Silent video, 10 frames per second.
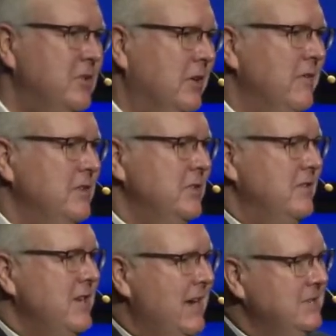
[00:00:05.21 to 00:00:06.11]
General Convention of
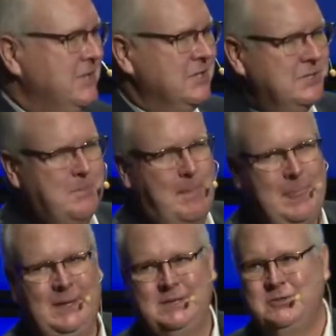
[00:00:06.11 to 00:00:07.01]
Texas.
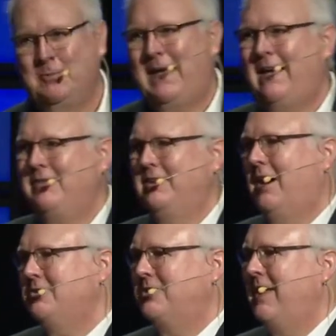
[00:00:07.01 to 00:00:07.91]
So, on behalf of
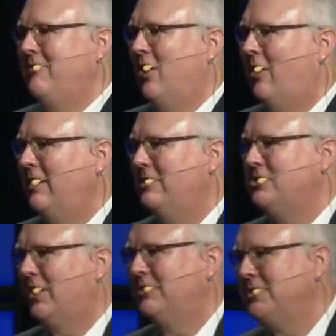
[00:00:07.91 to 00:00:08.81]
Dr. David Hardage,
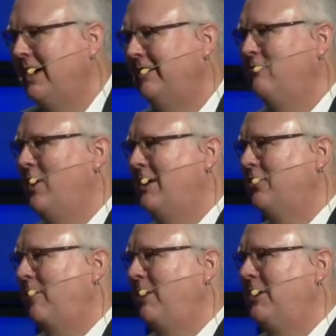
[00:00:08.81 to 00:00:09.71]
our Executive Director,
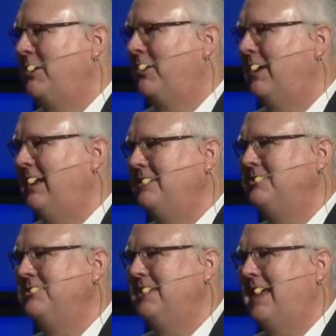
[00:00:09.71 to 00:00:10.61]
I bring you
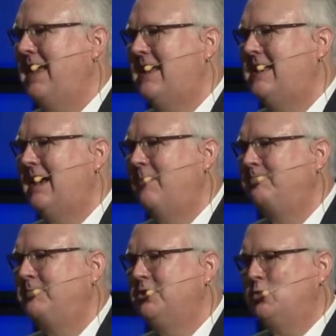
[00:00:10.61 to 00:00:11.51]
greetings and uh,
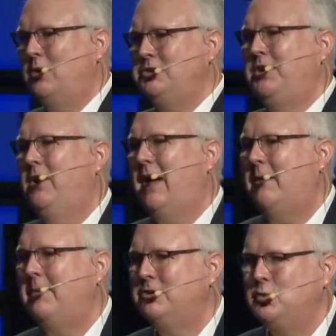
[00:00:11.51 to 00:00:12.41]
just want you to know how
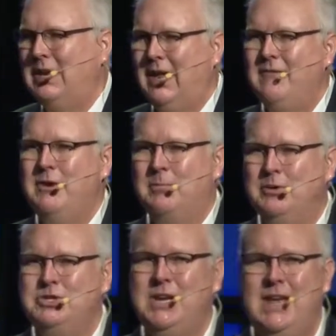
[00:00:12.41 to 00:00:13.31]
much we love and
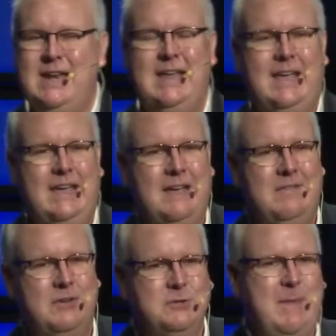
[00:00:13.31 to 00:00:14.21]
appreciate
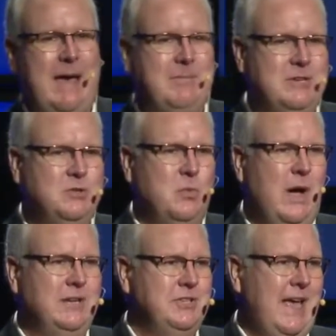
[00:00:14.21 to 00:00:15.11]
First Baptist
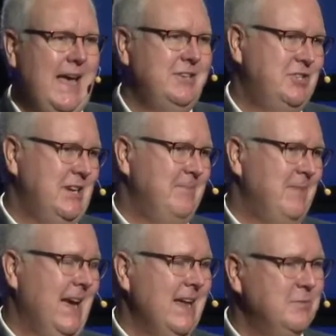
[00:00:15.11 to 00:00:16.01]
Waxahachie.
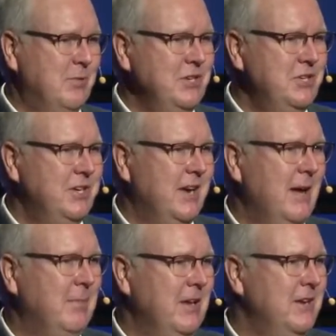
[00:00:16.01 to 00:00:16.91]
I got to preach here a
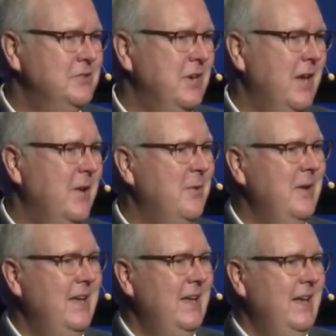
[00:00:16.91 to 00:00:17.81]
couple of years ago,
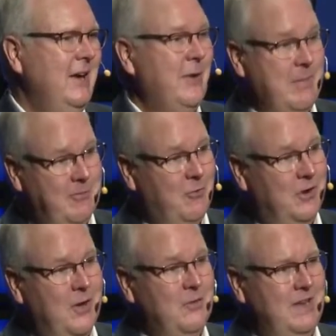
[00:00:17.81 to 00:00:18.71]
right before
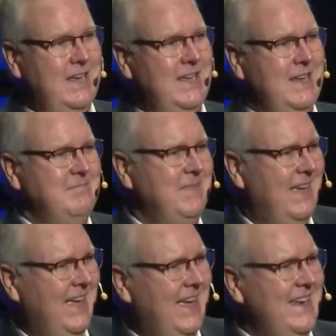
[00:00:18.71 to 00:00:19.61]
COVID hit,
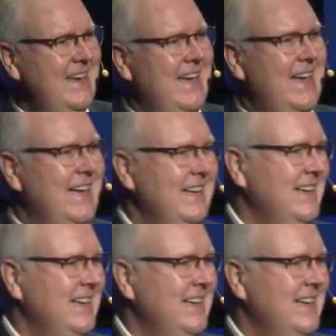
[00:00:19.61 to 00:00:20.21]
and uh,